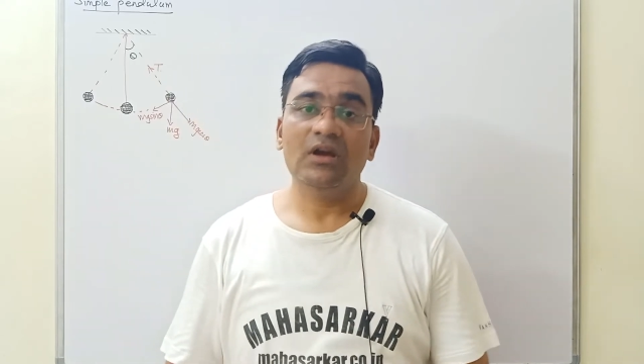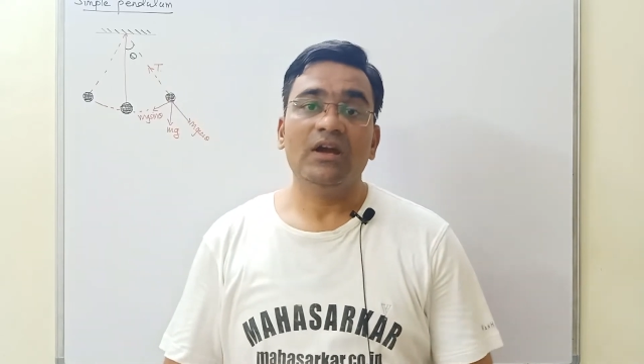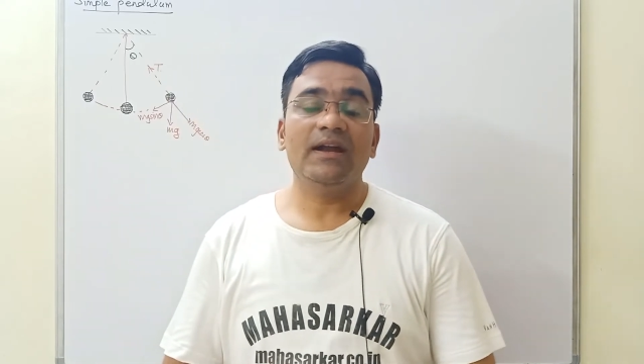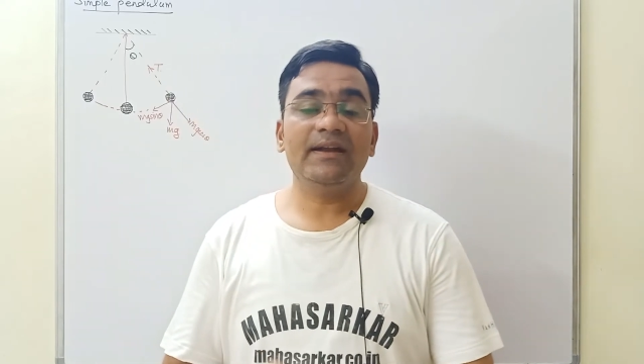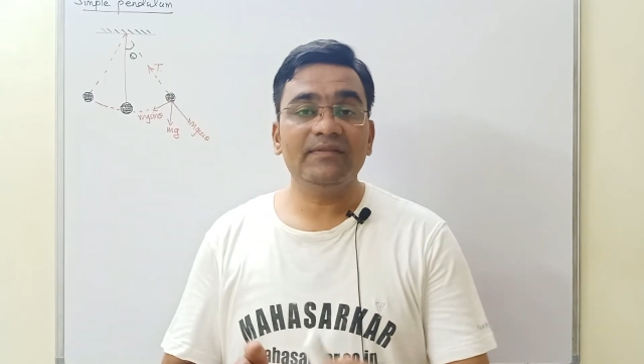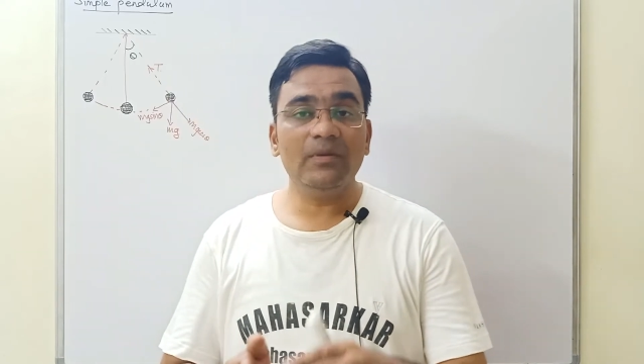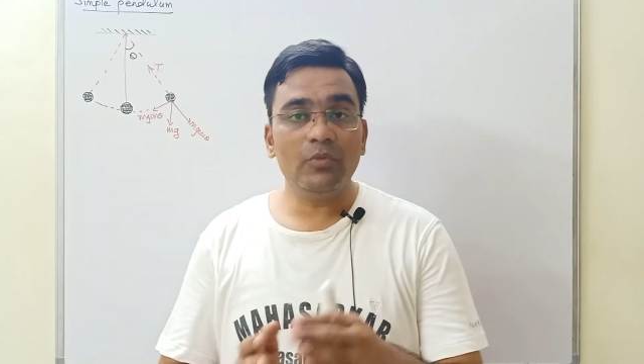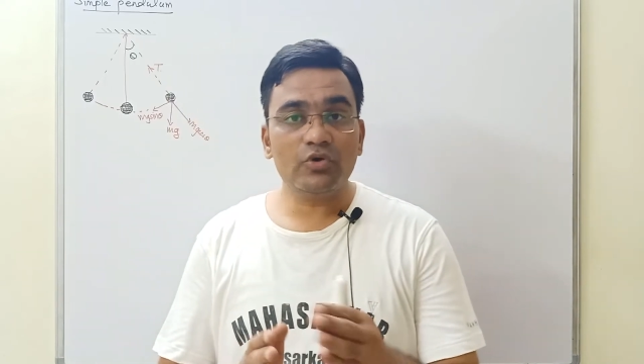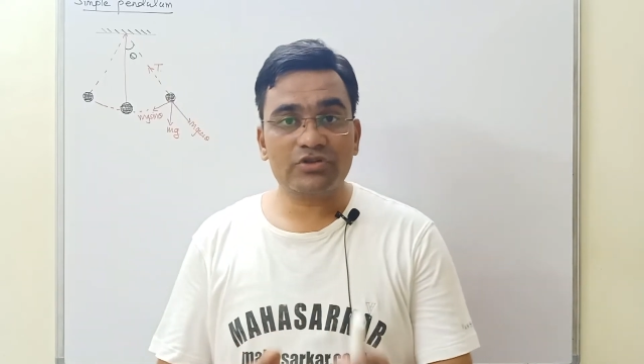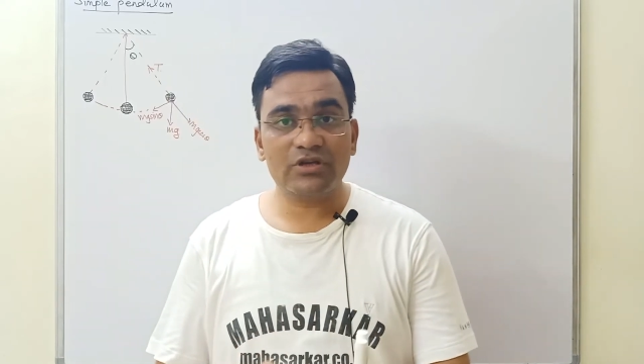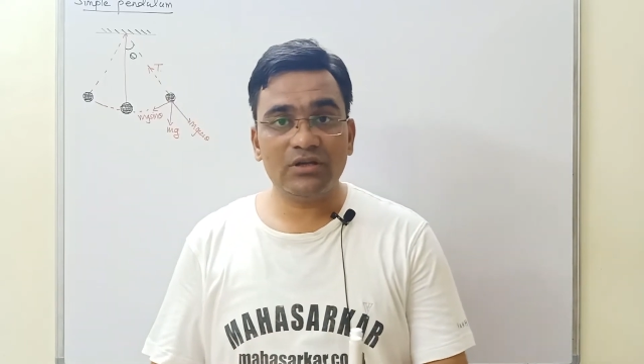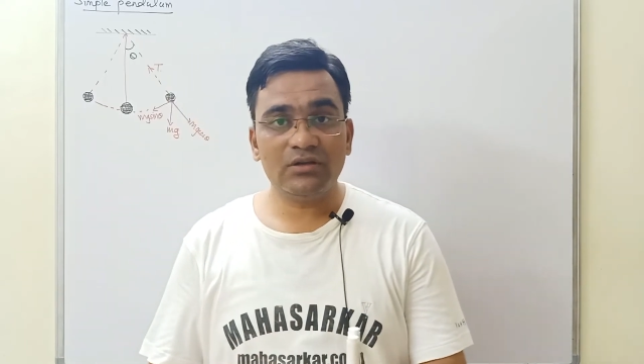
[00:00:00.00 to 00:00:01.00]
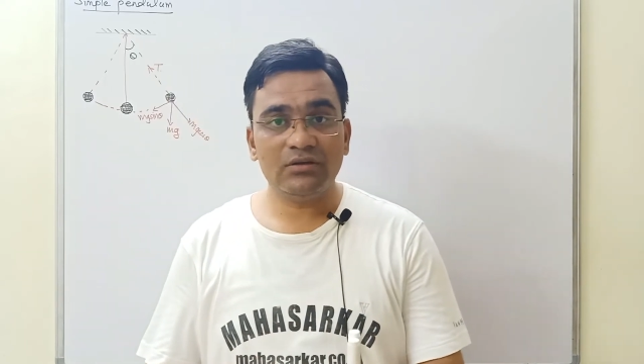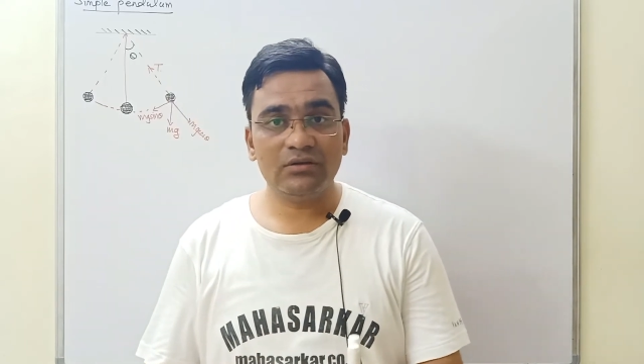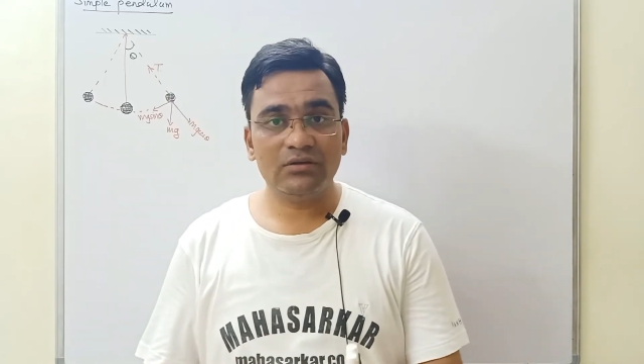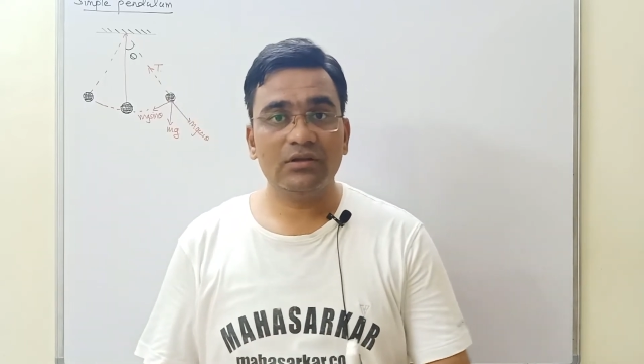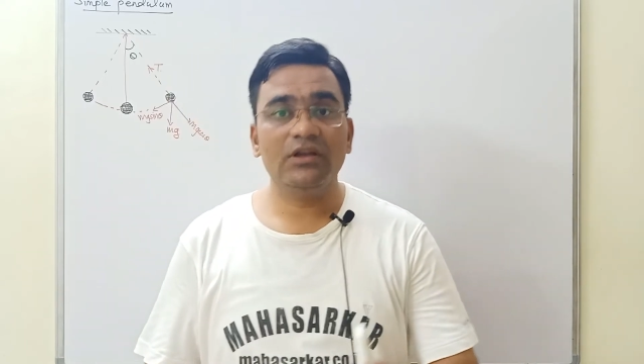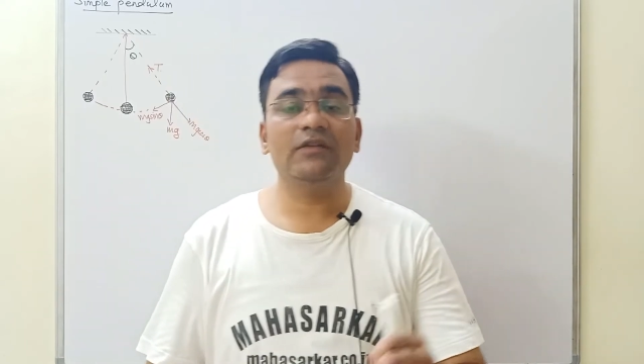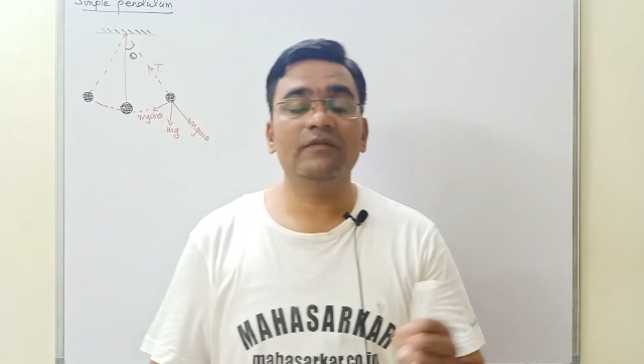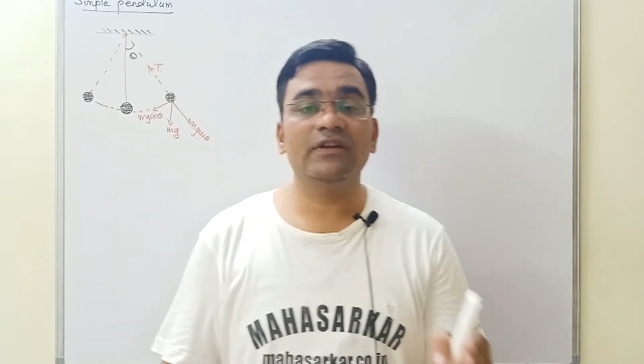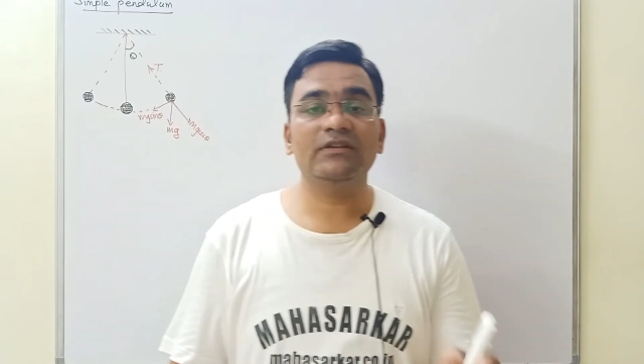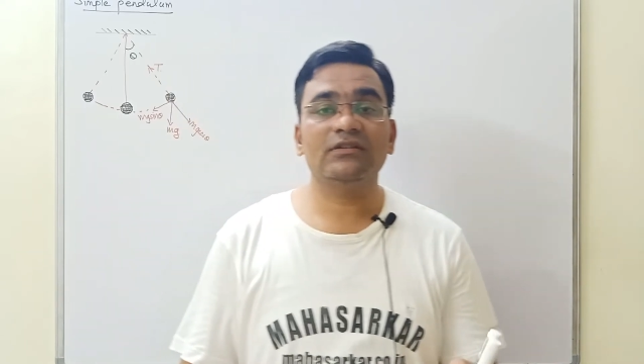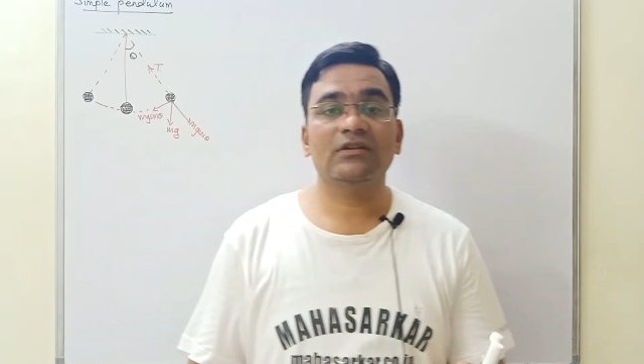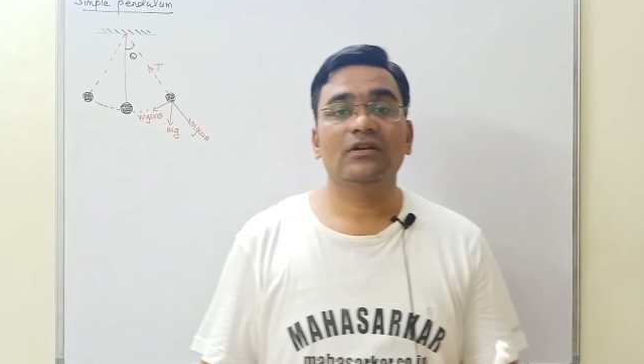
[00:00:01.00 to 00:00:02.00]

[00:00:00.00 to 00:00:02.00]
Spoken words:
It is the motion in which